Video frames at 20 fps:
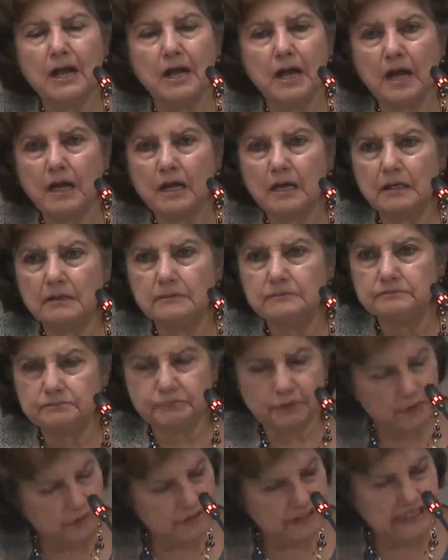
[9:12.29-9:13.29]

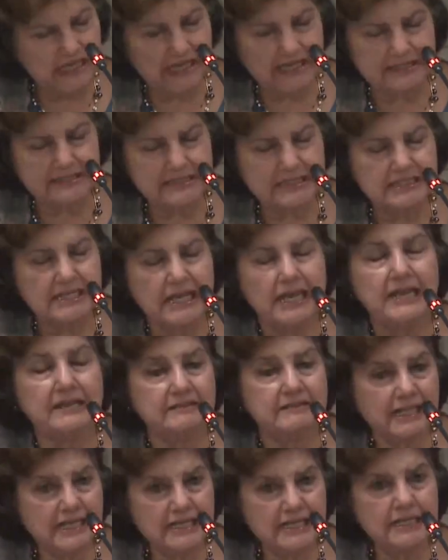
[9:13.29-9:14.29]
process,
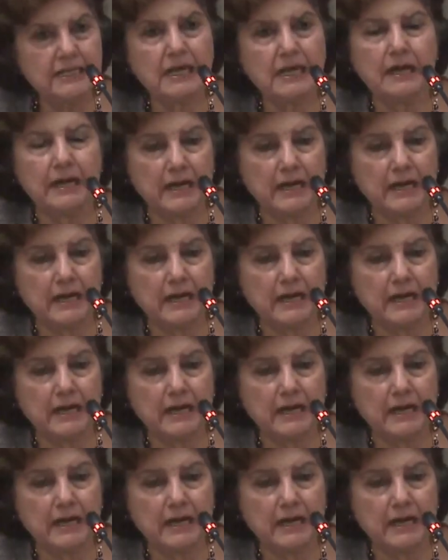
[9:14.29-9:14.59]
they